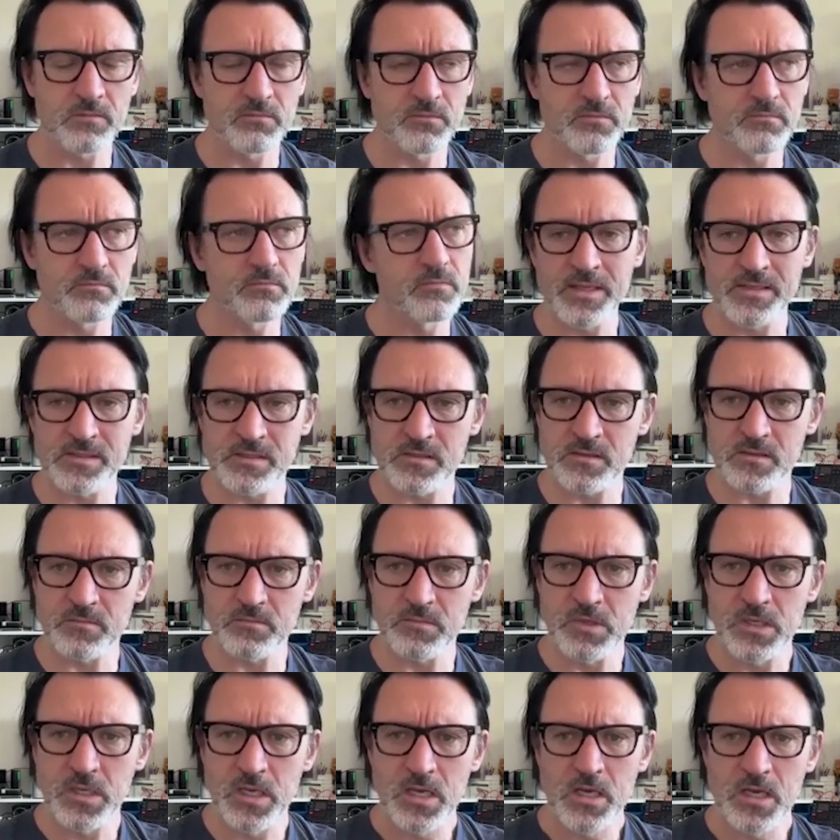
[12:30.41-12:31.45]
they're the kind of bands
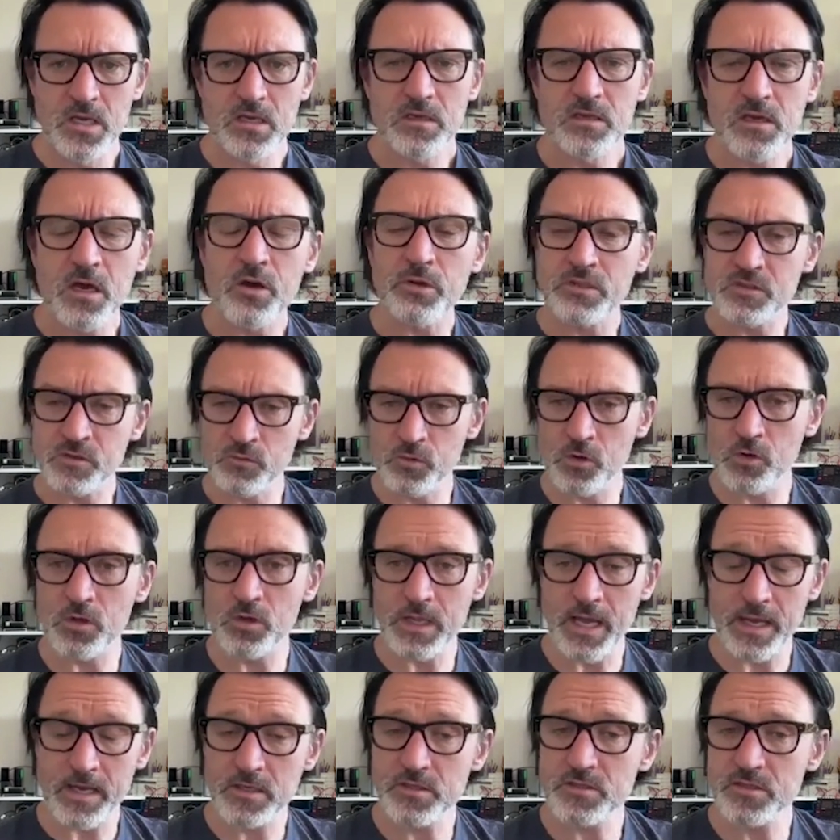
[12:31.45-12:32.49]
that going to all
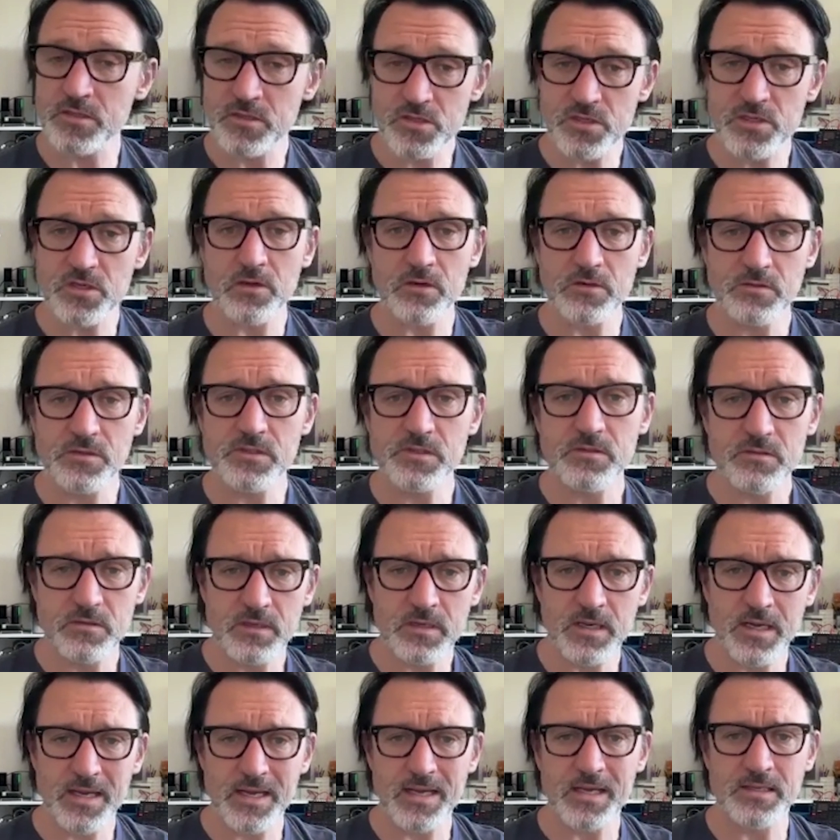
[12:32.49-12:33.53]
ages shows
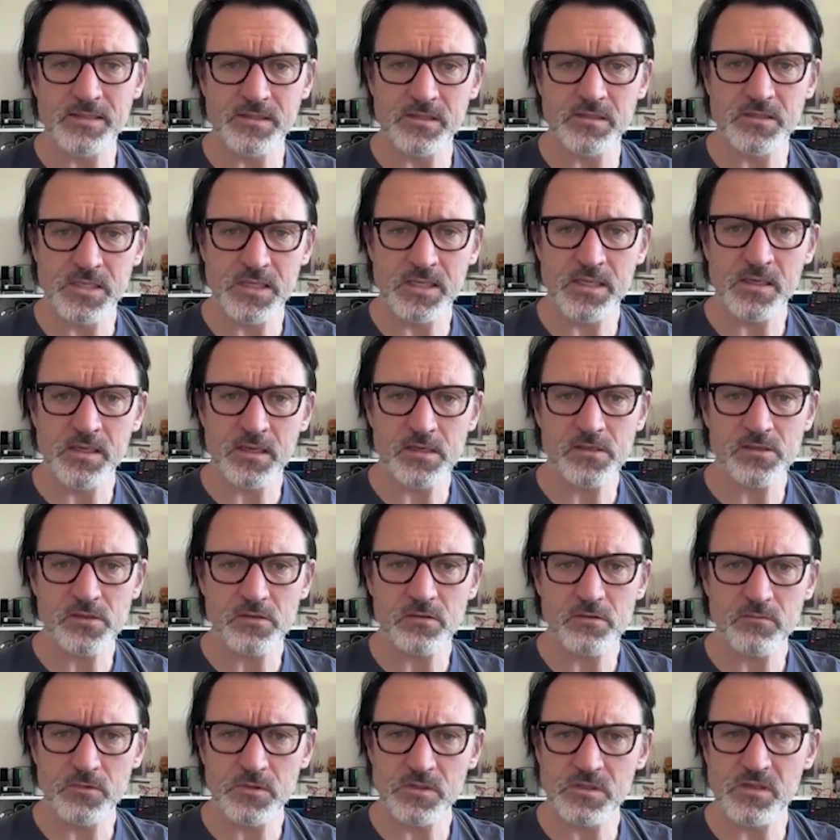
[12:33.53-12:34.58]
as a teenager
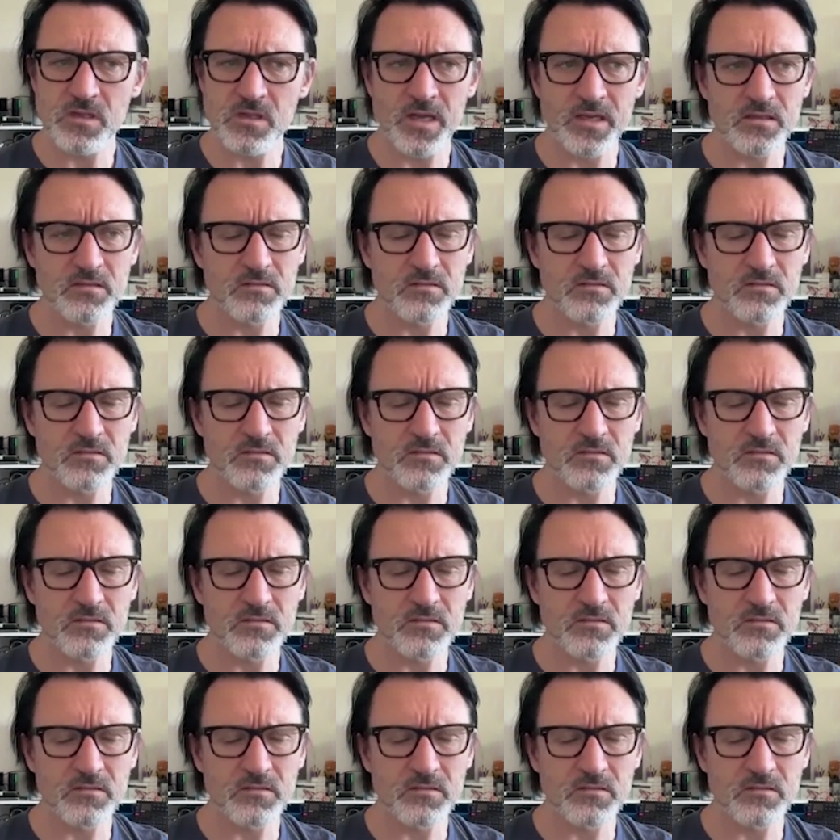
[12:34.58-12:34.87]
was like,